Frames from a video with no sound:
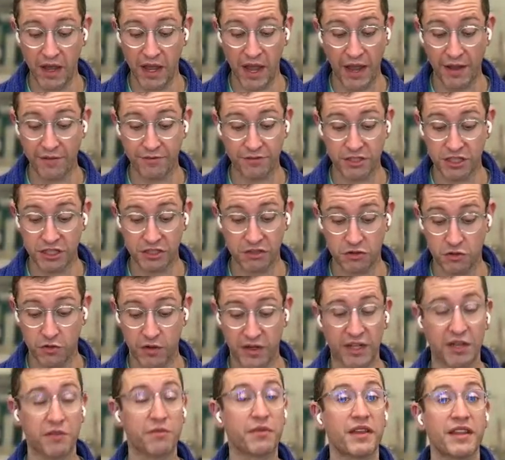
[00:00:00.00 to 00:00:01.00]
I've just
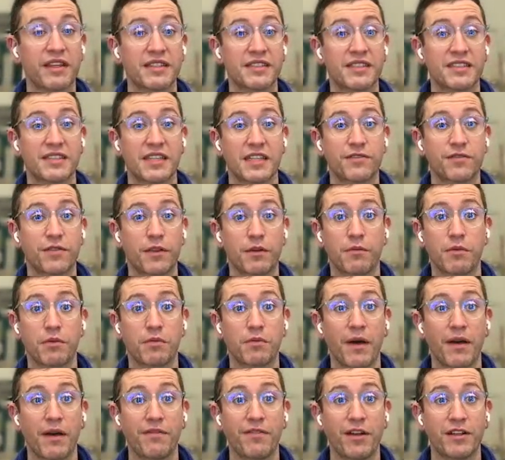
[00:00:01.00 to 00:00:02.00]
joined it really successfully with
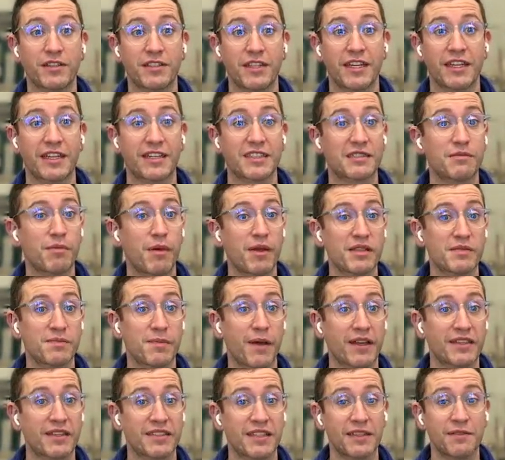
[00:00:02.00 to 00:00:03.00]
wet felting and spit
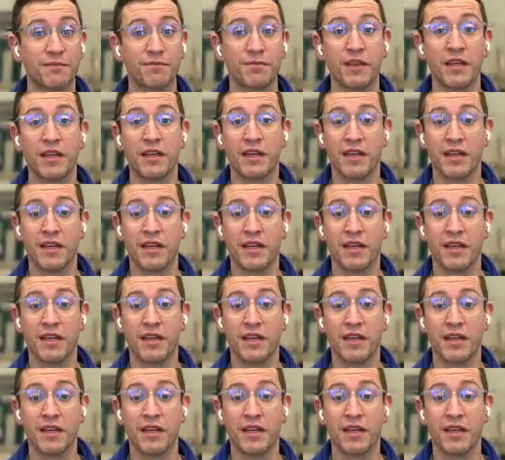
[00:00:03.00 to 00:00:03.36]
splicing.